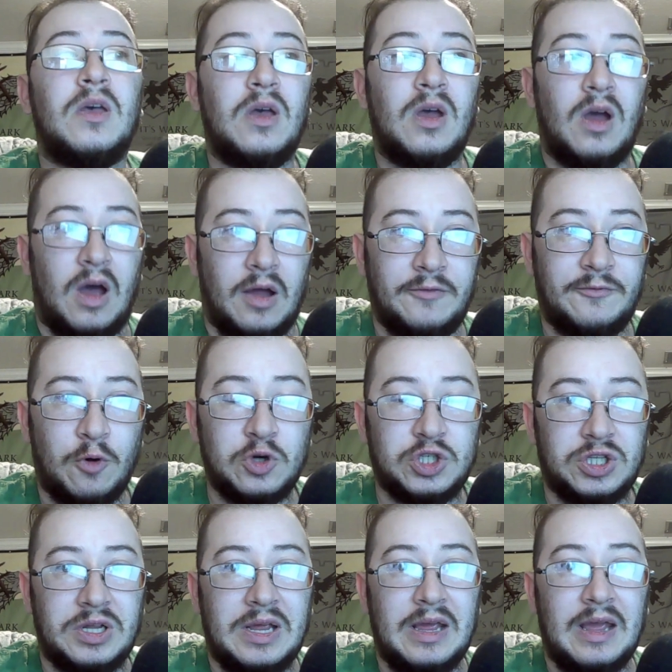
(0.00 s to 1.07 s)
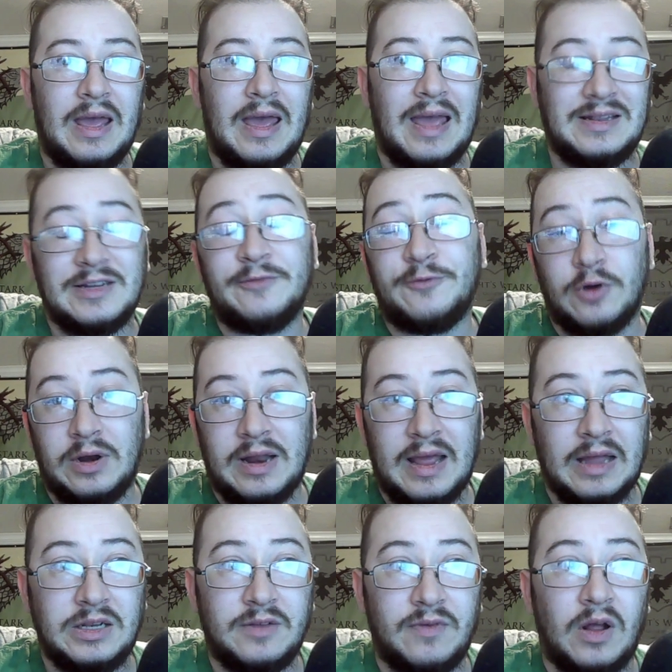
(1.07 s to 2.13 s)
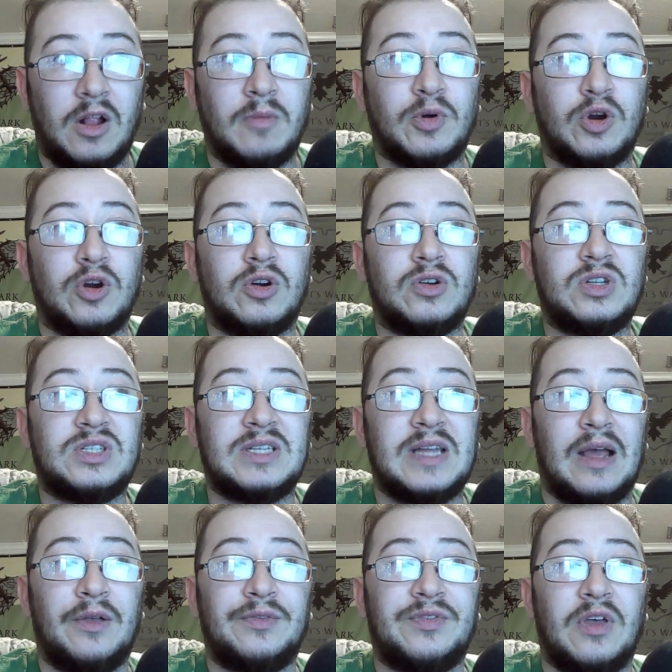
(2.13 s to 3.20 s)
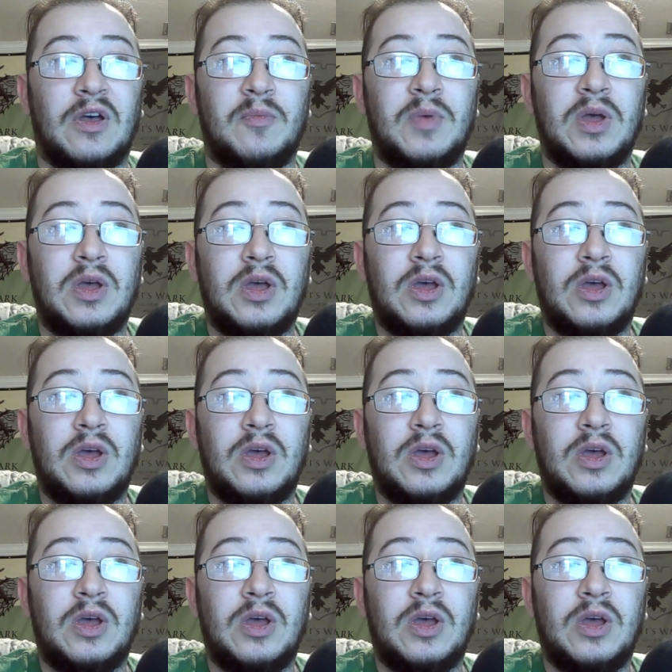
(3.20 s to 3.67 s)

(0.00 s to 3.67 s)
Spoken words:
Unfortunately, a different head developer tells them